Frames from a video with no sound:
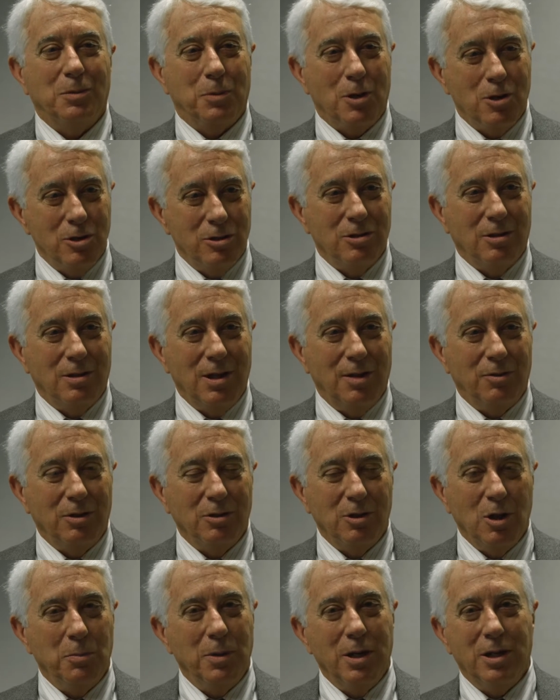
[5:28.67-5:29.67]
at the personal
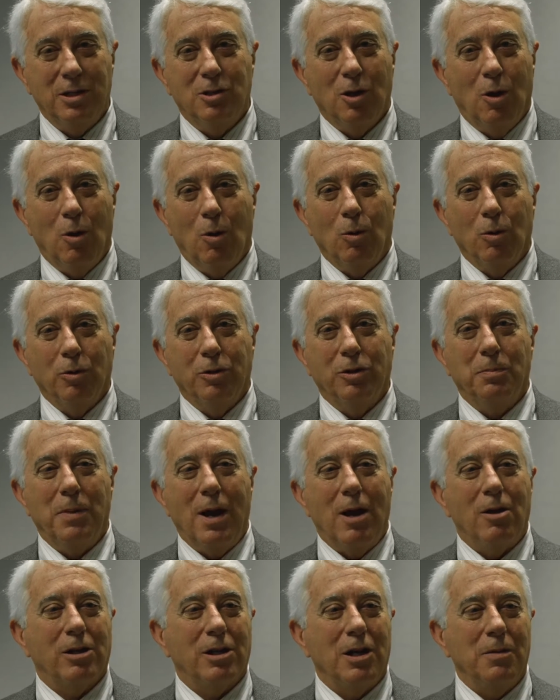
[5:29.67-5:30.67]
level, nobody told the
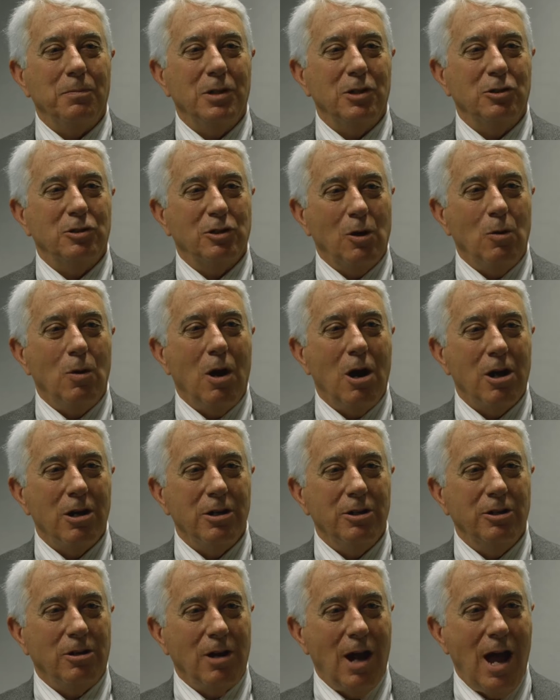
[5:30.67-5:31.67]
power companies to go
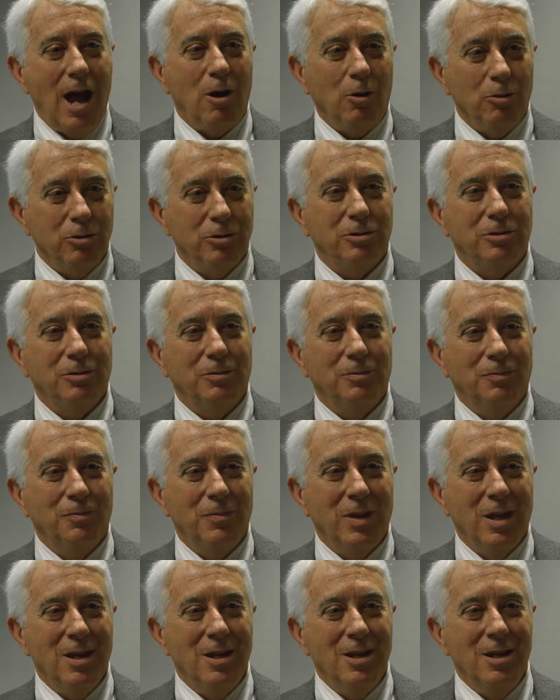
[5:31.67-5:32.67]
harden your house.
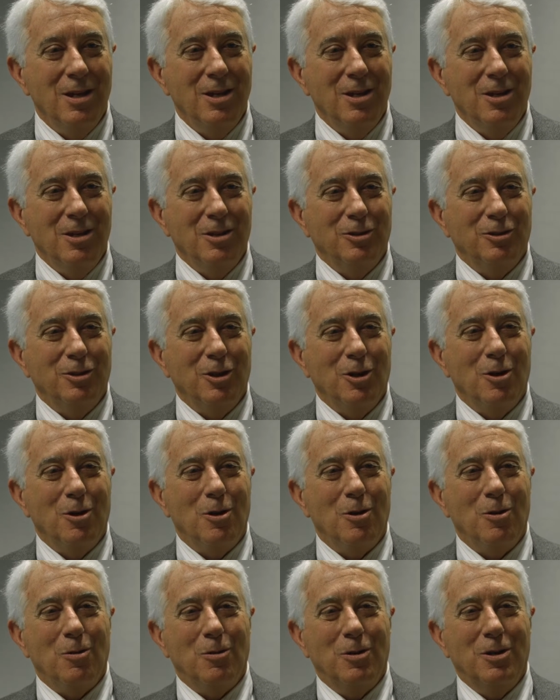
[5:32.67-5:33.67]

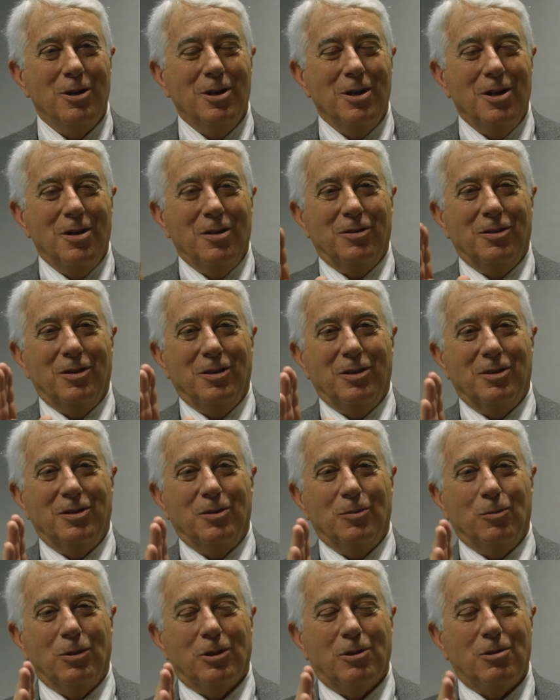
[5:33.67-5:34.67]
So
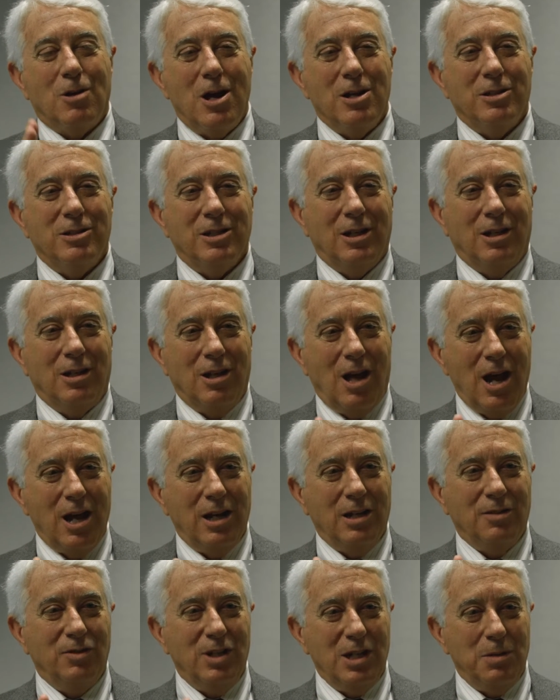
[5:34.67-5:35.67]
we're crossing a
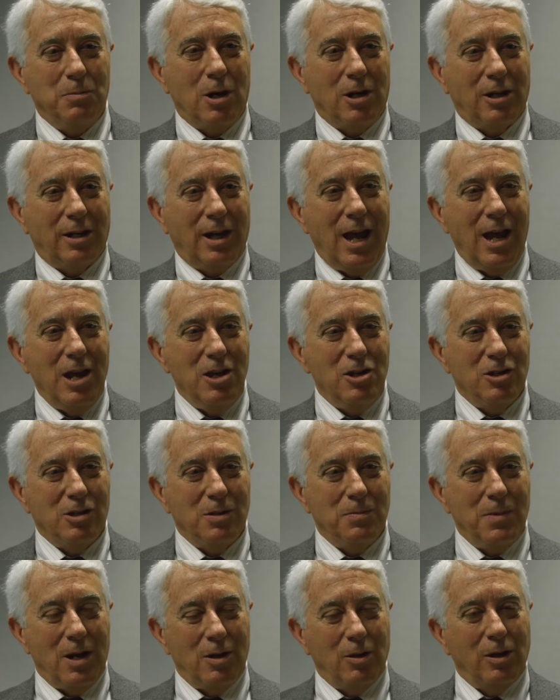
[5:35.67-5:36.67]
line of
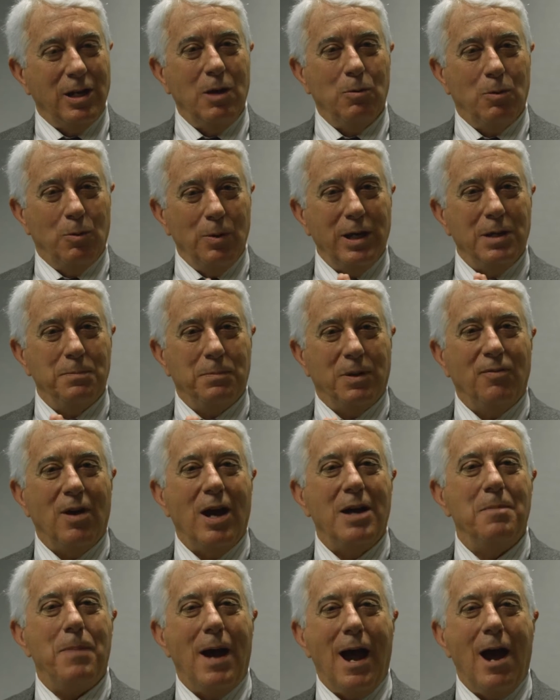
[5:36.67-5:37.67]
demarcation about, okay, well, we can
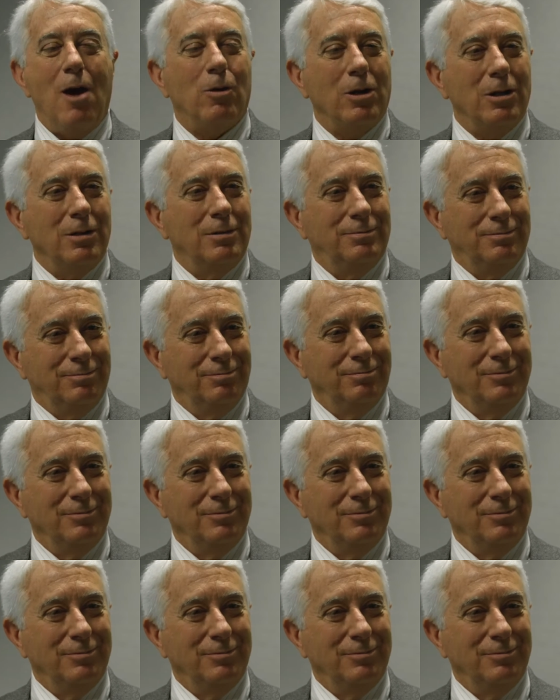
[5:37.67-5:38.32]
provide power.